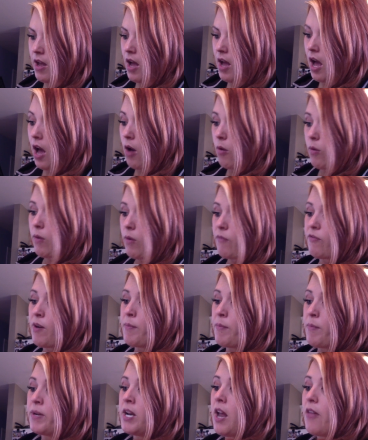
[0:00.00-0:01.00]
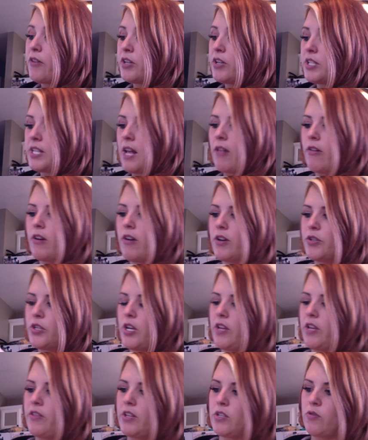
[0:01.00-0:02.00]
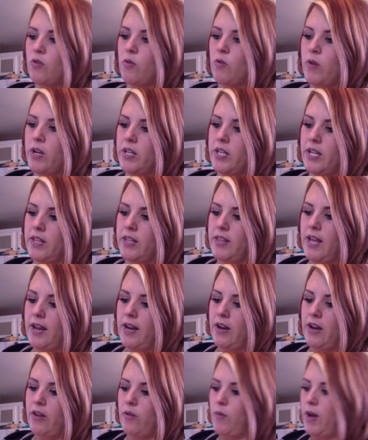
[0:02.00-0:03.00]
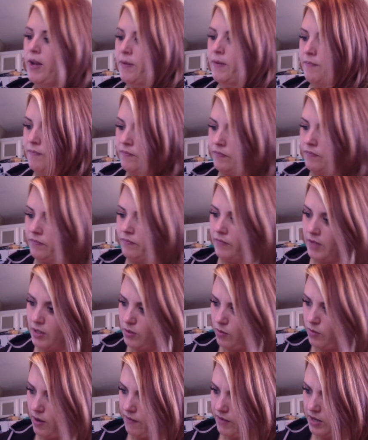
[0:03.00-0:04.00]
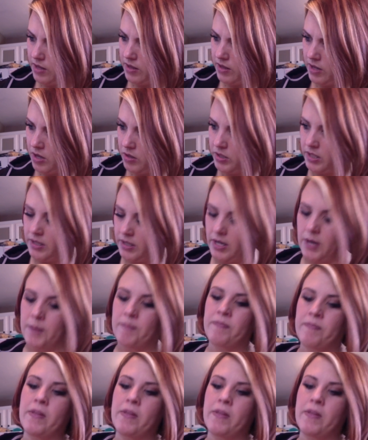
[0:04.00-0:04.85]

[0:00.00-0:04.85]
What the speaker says: Oh, from another seller. I'll show you this real quick to get that out of the way. Do I have anything else in there?